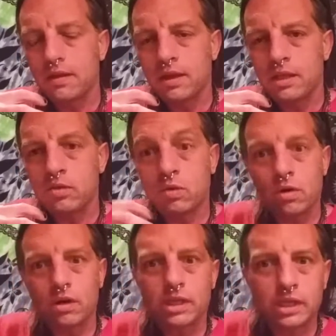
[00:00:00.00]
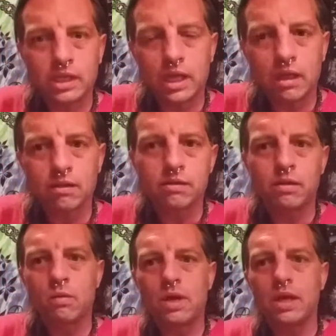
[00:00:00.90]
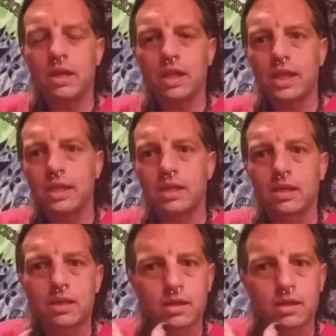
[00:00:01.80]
into a he healthy way, like